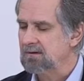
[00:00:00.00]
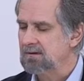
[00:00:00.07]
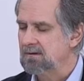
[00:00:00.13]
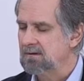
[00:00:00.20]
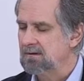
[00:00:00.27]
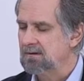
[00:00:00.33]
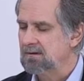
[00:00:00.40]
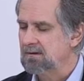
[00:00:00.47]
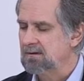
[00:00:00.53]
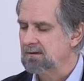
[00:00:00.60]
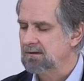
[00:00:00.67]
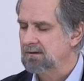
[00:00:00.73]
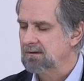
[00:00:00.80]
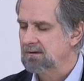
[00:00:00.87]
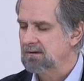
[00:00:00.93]

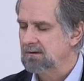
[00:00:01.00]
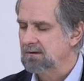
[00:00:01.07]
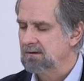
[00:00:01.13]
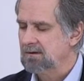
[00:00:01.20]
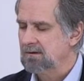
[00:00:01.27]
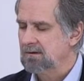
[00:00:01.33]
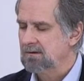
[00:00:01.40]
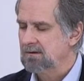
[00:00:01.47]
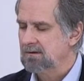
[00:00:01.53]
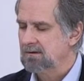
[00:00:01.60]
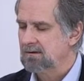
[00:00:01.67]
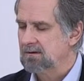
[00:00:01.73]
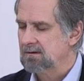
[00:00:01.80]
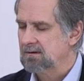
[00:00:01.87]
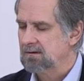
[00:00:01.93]

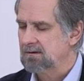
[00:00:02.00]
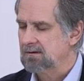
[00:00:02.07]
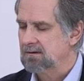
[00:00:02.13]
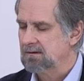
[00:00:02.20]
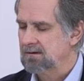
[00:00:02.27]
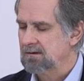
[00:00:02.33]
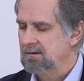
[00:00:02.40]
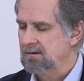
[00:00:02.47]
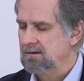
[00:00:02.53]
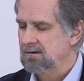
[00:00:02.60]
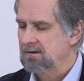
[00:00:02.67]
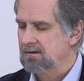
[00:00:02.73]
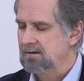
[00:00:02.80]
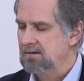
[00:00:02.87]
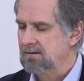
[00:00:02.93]

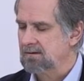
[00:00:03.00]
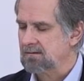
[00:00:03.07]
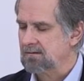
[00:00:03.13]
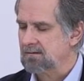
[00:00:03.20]
Nobody speaks.